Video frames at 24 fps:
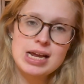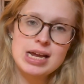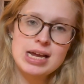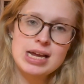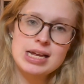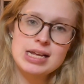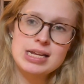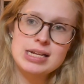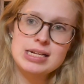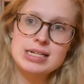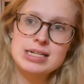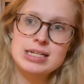
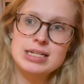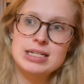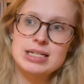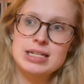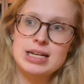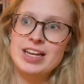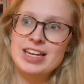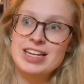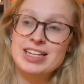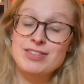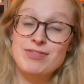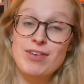And
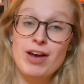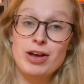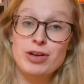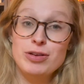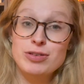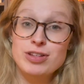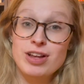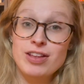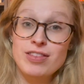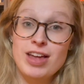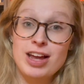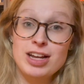his
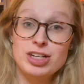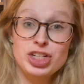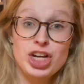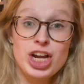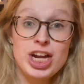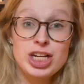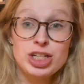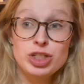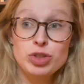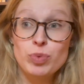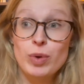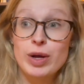values on that
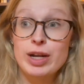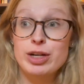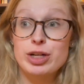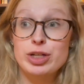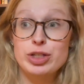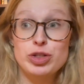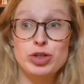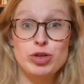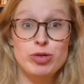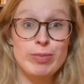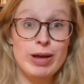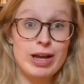change when
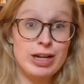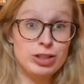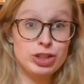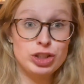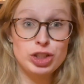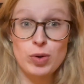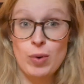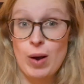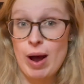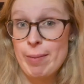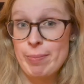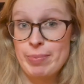two men
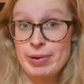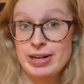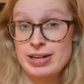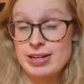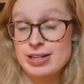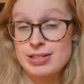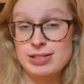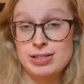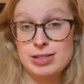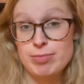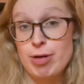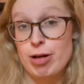show up in
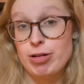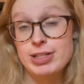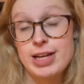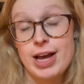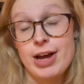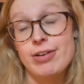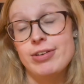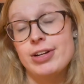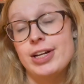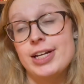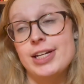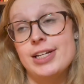his small
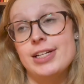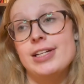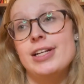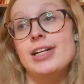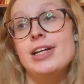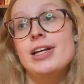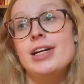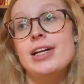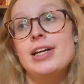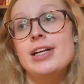town in